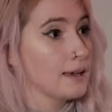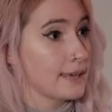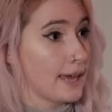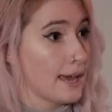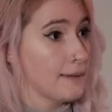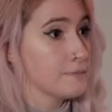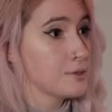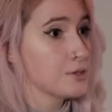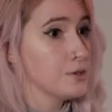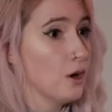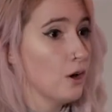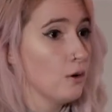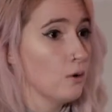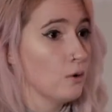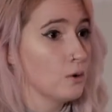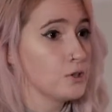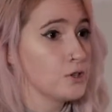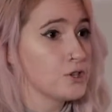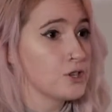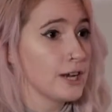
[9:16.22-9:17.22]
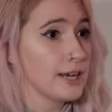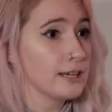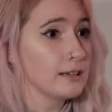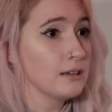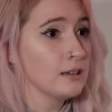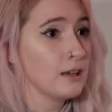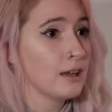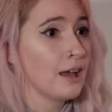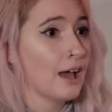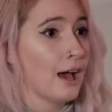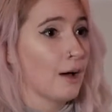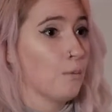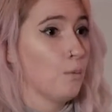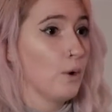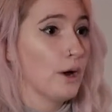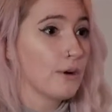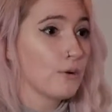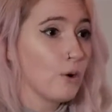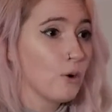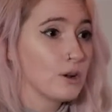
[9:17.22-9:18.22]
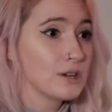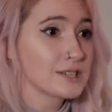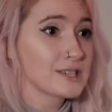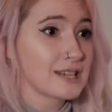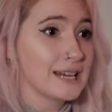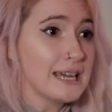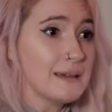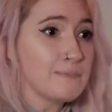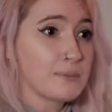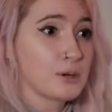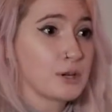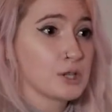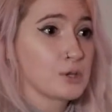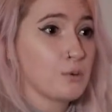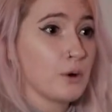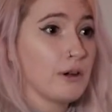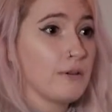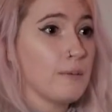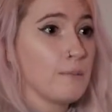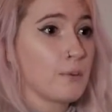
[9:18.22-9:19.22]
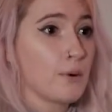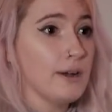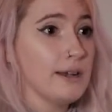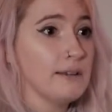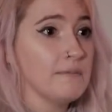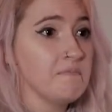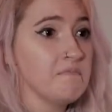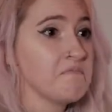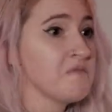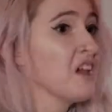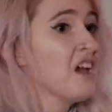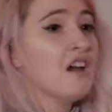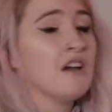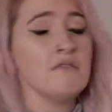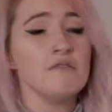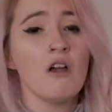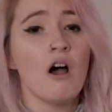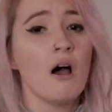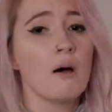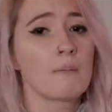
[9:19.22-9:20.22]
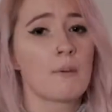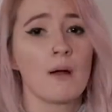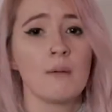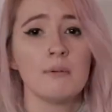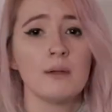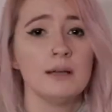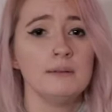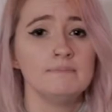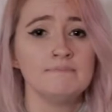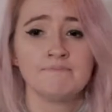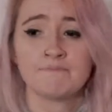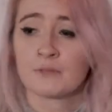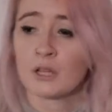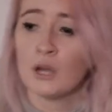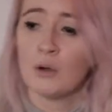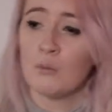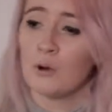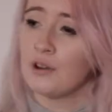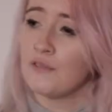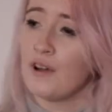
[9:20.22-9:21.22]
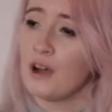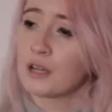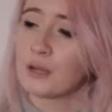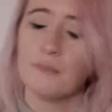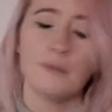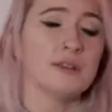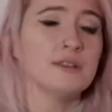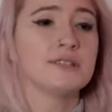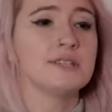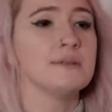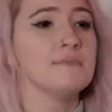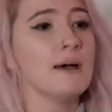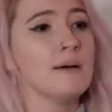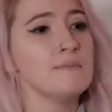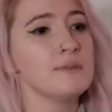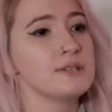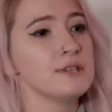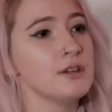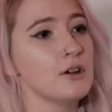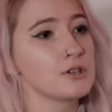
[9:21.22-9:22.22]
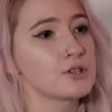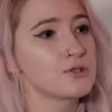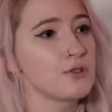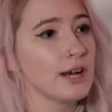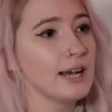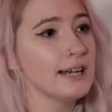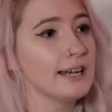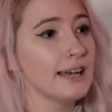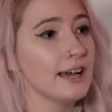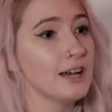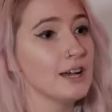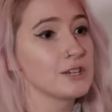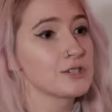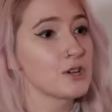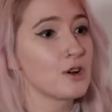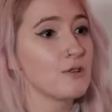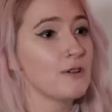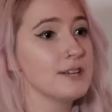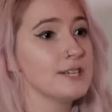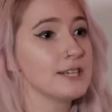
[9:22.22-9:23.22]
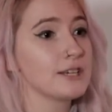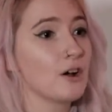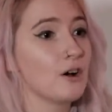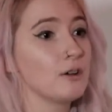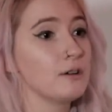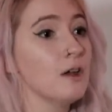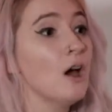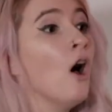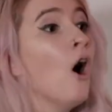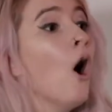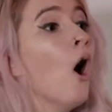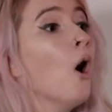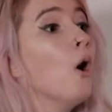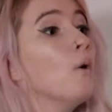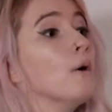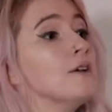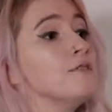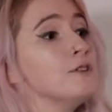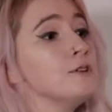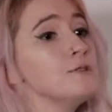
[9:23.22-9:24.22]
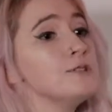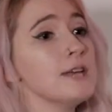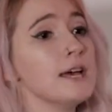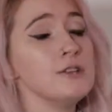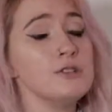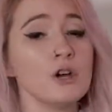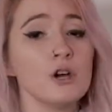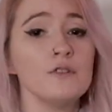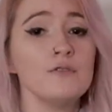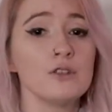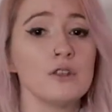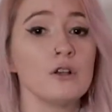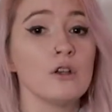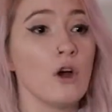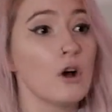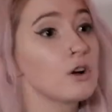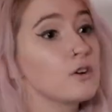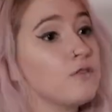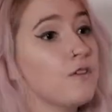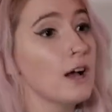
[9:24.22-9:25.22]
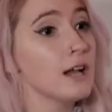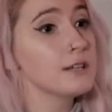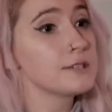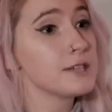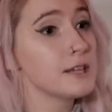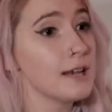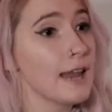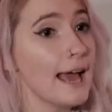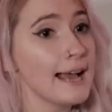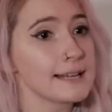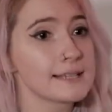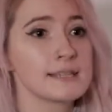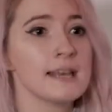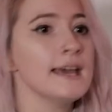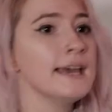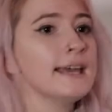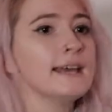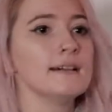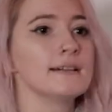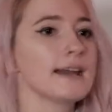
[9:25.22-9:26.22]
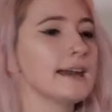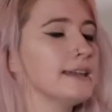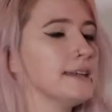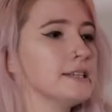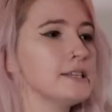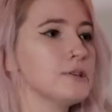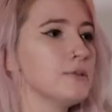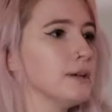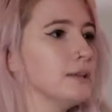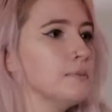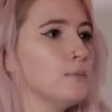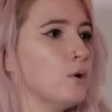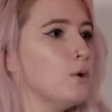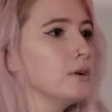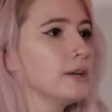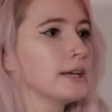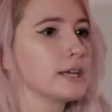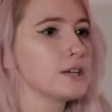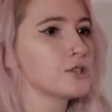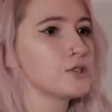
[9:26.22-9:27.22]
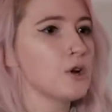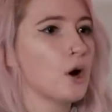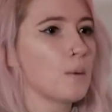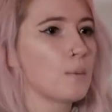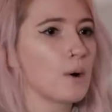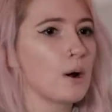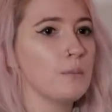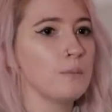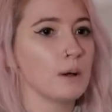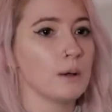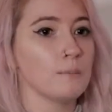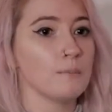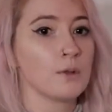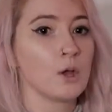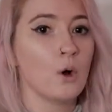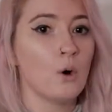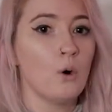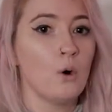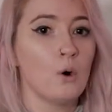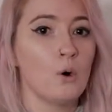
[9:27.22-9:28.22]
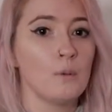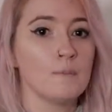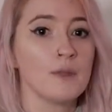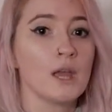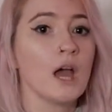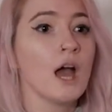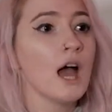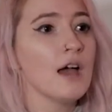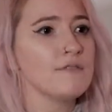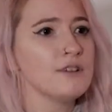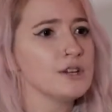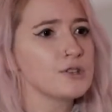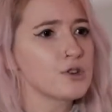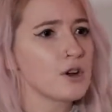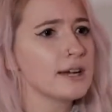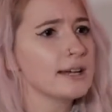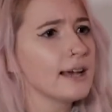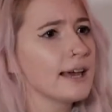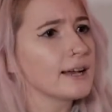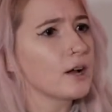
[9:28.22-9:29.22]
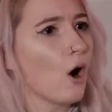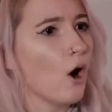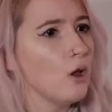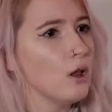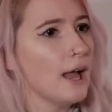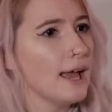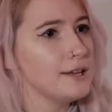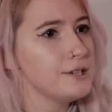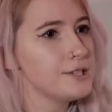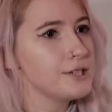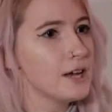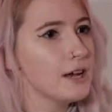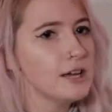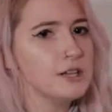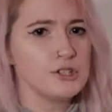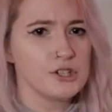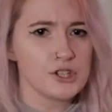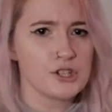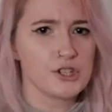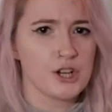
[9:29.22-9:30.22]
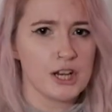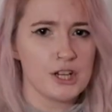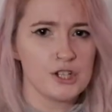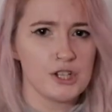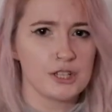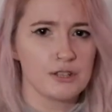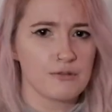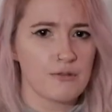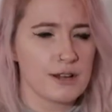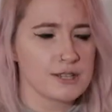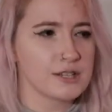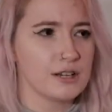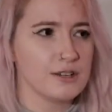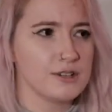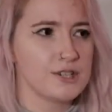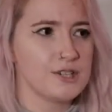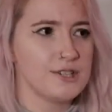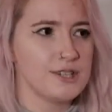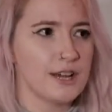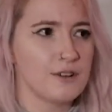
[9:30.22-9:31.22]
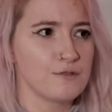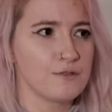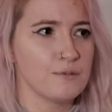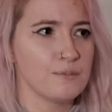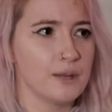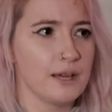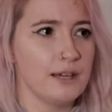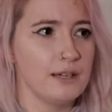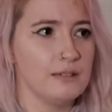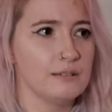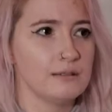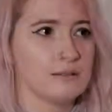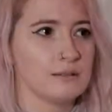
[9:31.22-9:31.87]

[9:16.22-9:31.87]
Game's not launching and we're all asleep because we're in Britain? Not a problem. One of our community members in Australia has already gone, oh, if you send over the log file to Lex, he'll get it to you in the morning, it's not a problem. Or have you tried like Alt-Enter and just changing the resolution down from there?